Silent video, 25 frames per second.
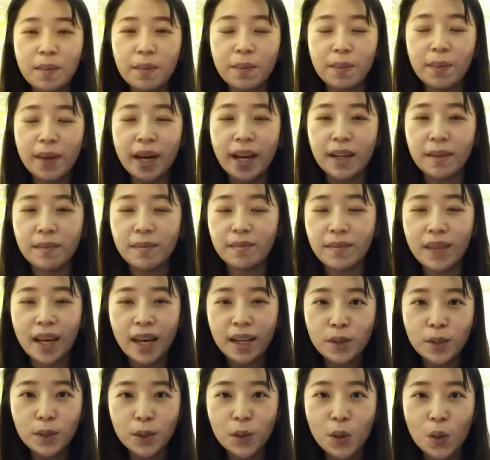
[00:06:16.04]
But I
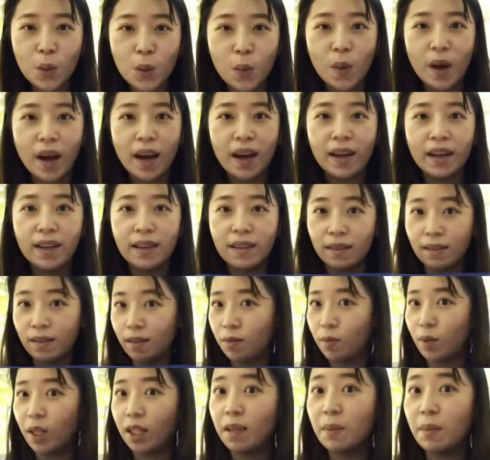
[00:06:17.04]
don't know why
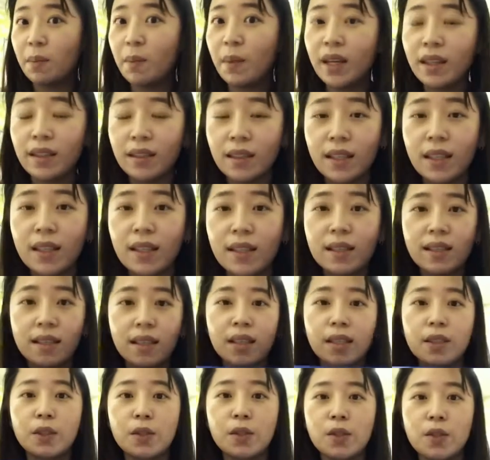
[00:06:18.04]
when he make this,
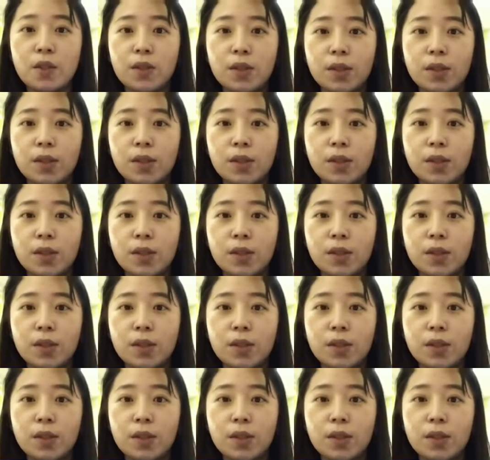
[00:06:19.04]
he looks so